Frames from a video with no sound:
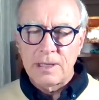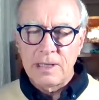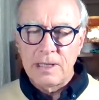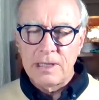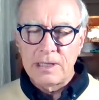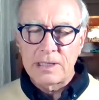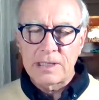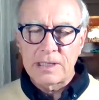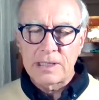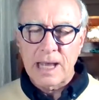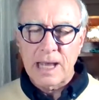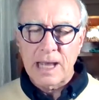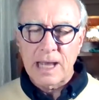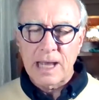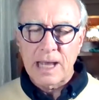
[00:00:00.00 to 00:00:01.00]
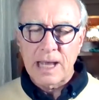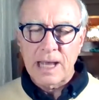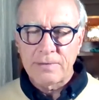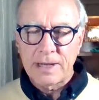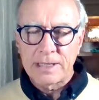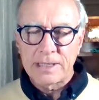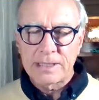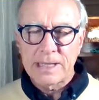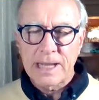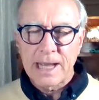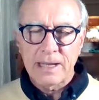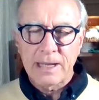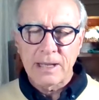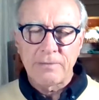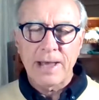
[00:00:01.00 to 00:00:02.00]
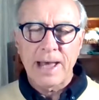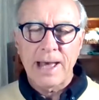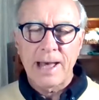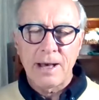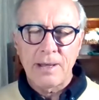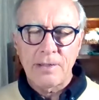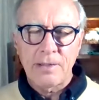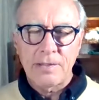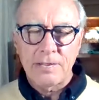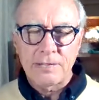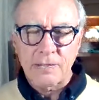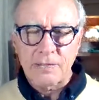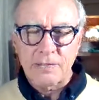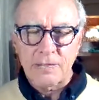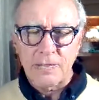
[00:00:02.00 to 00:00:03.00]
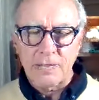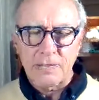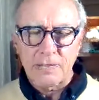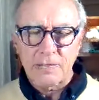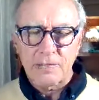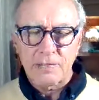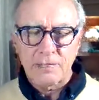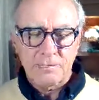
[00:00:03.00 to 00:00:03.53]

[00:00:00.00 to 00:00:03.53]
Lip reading: is a lack of understanding of how things exist.